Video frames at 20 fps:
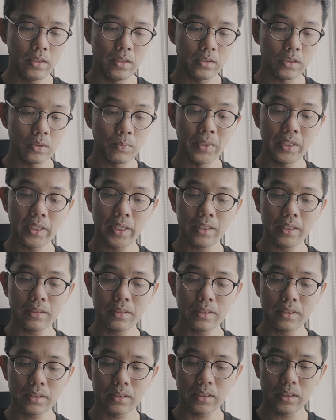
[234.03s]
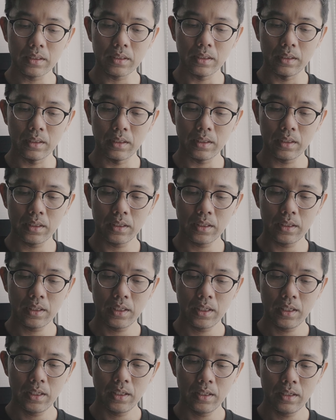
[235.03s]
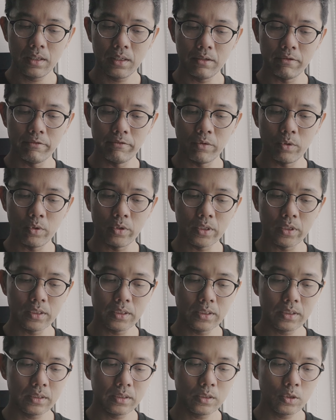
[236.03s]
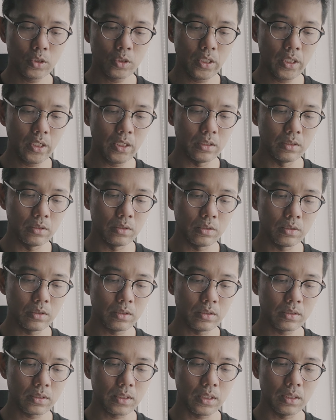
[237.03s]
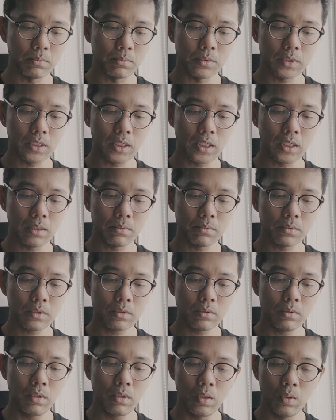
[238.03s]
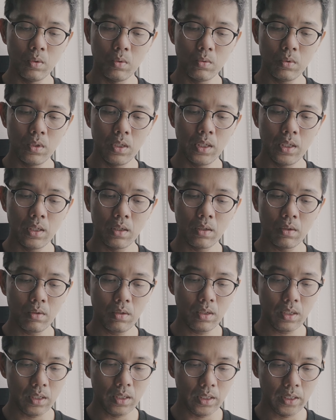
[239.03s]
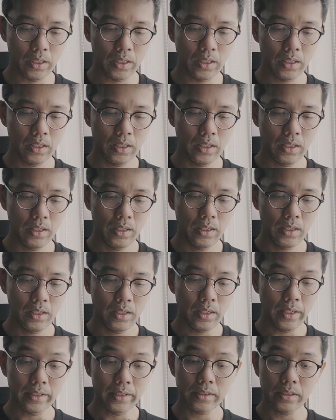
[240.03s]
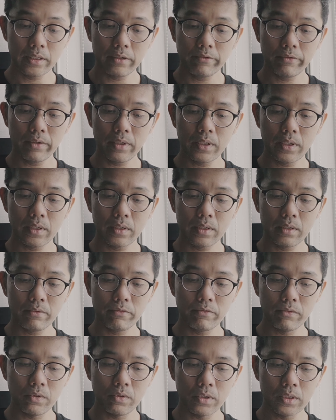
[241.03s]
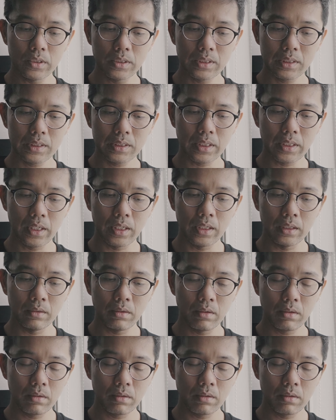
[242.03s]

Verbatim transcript: She began to sing. Her voice changed sometimes to low or high, as if another voice sang